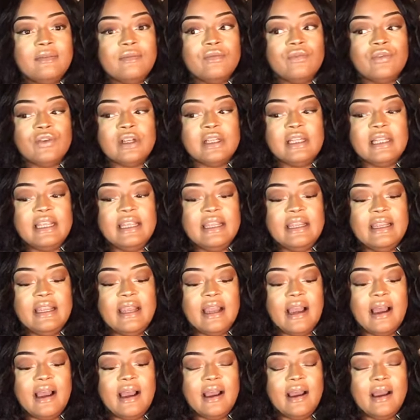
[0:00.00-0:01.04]

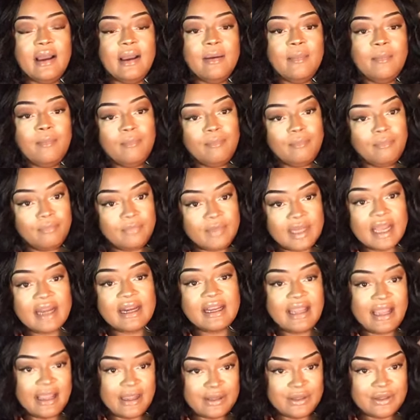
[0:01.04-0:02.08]
really uh,
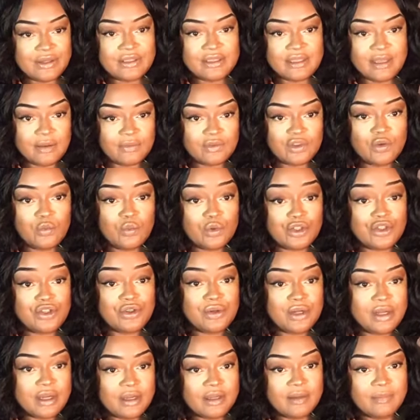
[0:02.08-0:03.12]
dedicating yourself to what
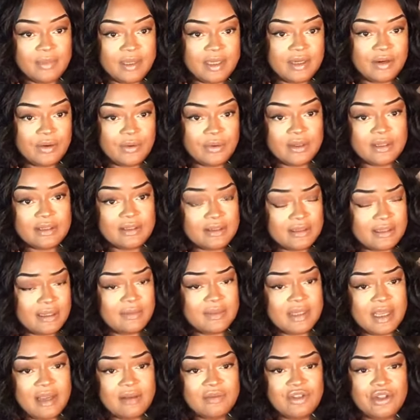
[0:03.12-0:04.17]
you could be doing. So
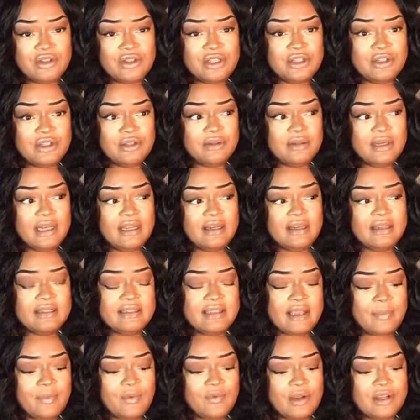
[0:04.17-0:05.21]
sometimes you do need to
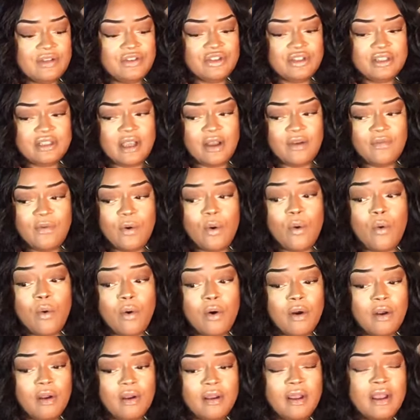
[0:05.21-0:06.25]
separate yourself
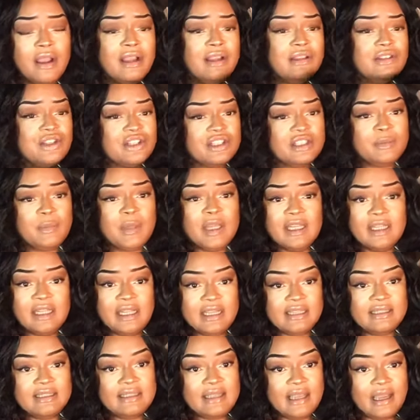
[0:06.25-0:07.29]
or just spend
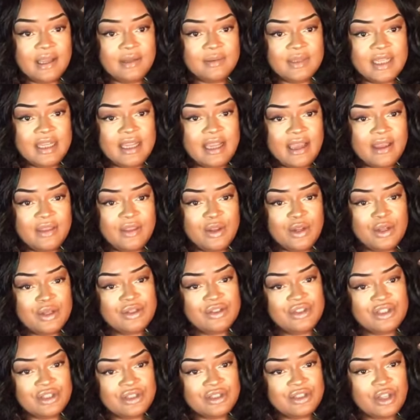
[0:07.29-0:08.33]
less time together
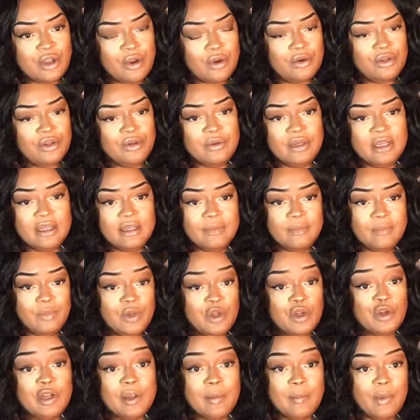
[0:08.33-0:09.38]
just so you can
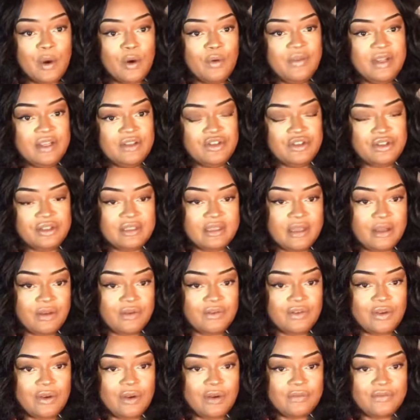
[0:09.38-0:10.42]
you can both get
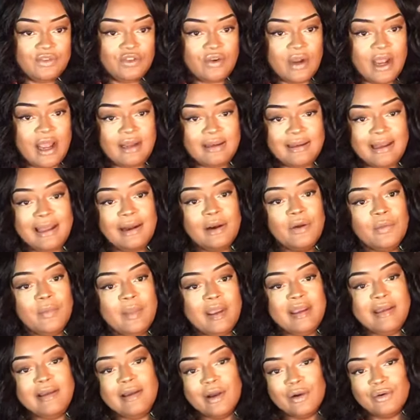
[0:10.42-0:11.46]
yourselves off track. That don't
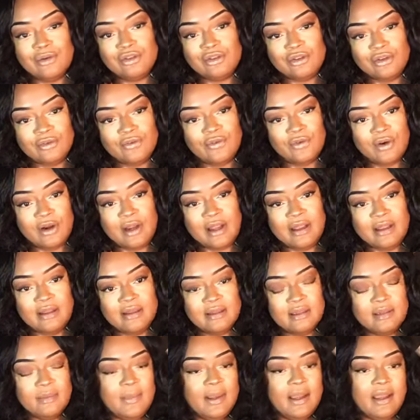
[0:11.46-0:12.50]
mean ghost your
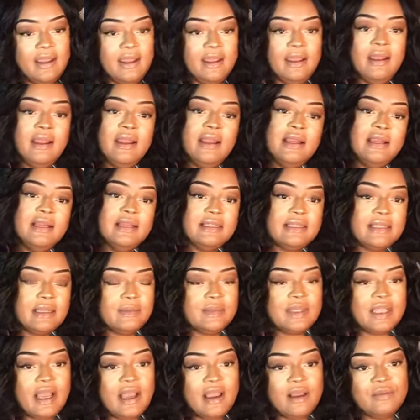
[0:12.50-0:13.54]
friends, but
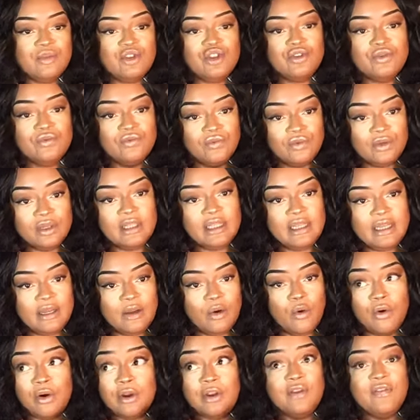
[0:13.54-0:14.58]
sometimes you
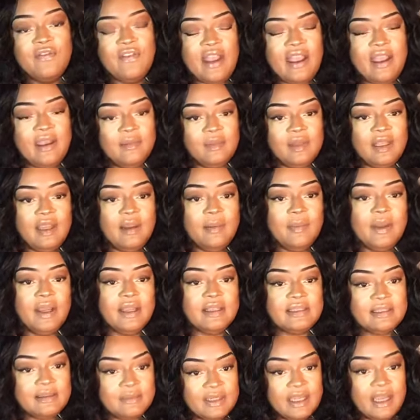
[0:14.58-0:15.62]
really or your family,
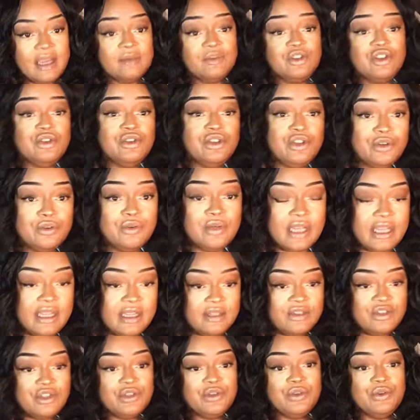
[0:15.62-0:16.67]
but sometimes you do
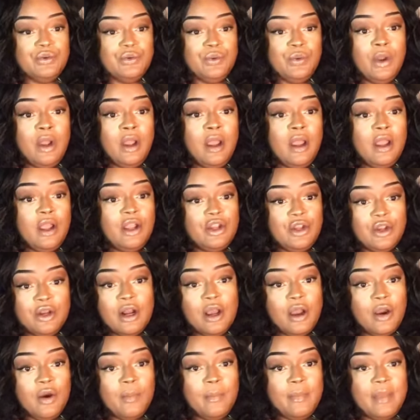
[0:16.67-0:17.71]
need to, you
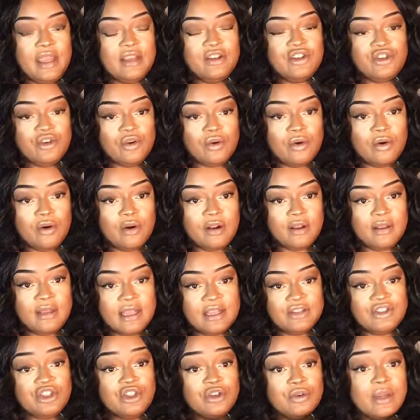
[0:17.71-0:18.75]
know, make sure
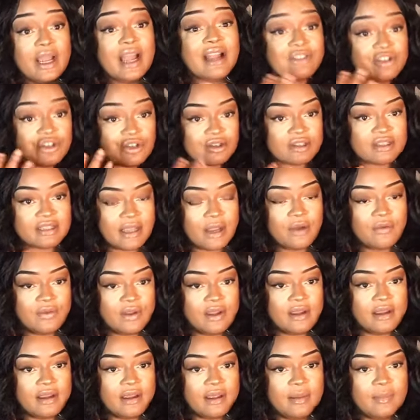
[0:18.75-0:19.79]
that you got yourself
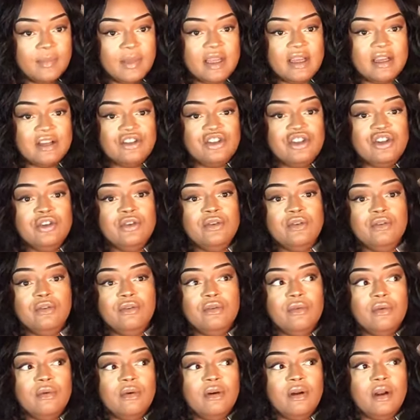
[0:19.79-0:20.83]
good because
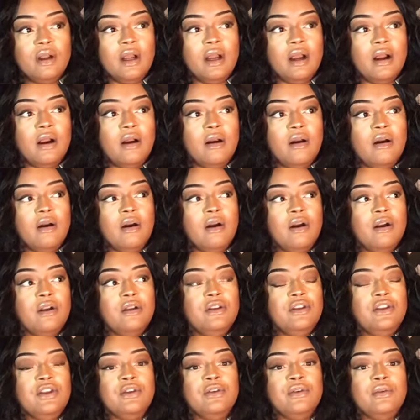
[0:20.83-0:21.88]
you
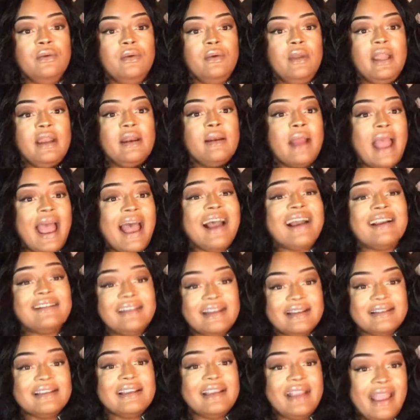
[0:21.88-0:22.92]
you can
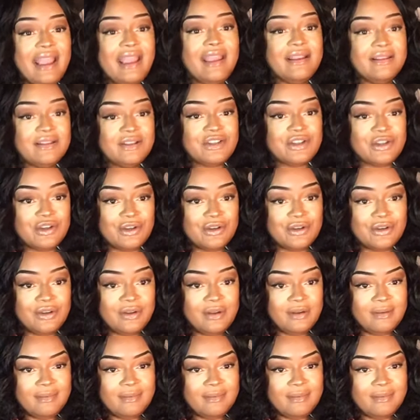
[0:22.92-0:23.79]
act as a cancer.